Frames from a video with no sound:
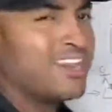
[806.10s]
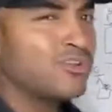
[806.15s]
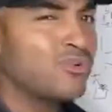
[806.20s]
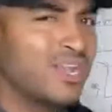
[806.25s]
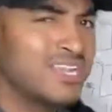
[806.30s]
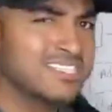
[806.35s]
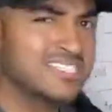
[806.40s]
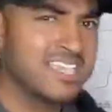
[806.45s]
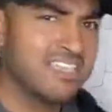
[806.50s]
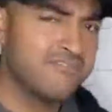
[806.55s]
do I
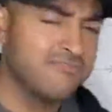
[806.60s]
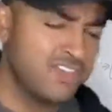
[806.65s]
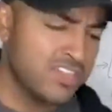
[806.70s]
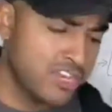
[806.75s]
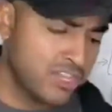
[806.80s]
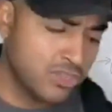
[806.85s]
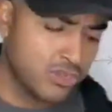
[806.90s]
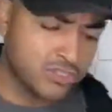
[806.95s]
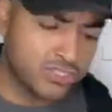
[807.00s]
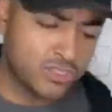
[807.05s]
say
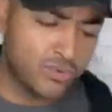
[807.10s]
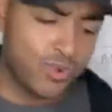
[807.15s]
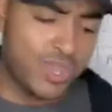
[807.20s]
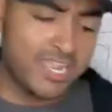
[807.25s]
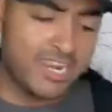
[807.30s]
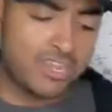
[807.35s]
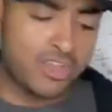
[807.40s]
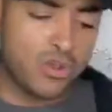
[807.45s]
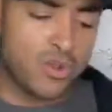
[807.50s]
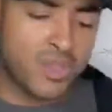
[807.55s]
video is the way to
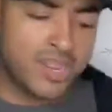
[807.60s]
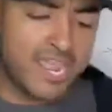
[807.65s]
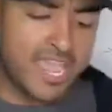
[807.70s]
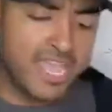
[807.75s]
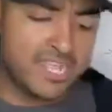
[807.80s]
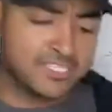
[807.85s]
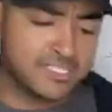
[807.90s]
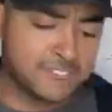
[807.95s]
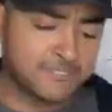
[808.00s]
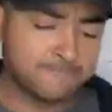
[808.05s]
go on
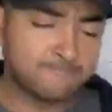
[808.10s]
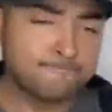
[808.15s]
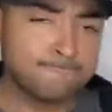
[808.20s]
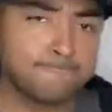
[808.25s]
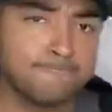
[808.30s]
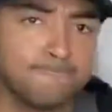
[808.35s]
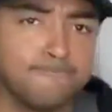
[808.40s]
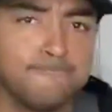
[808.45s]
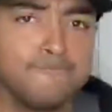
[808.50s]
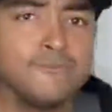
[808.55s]
ads?
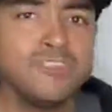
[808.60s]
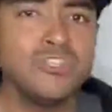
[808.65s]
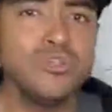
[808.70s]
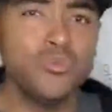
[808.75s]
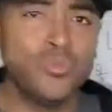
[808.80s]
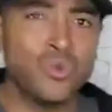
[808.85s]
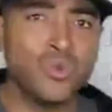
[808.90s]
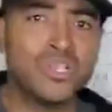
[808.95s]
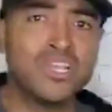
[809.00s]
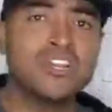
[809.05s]

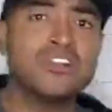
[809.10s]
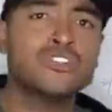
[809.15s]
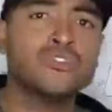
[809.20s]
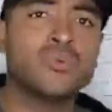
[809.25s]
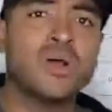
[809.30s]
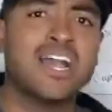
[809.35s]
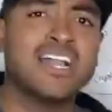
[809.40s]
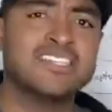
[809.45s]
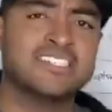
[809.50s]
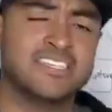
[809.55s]
Well, here's
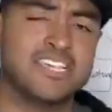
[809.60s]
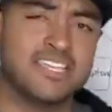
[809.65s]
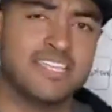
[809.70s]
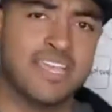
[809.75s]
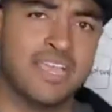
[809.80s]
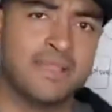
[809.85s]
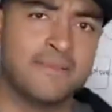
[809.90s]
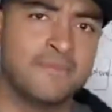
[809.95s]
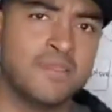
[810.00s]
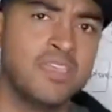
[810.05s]
why I say
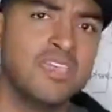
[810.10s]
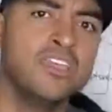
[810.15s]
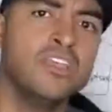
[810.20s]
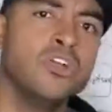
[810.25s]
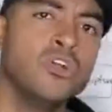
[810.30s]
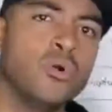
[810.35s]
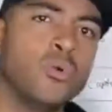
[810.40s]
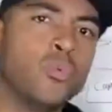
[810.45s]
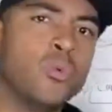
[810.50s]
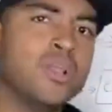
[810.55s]
that.
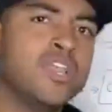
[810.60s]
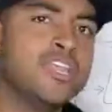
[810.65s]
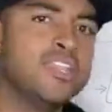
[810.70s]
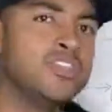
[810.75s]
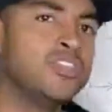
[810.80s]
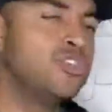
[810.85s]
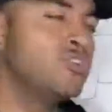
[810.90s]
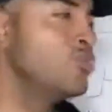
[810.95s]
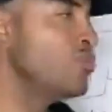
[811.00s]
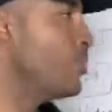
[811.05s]
When
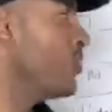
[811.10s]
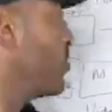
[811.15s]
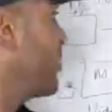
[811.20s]
you are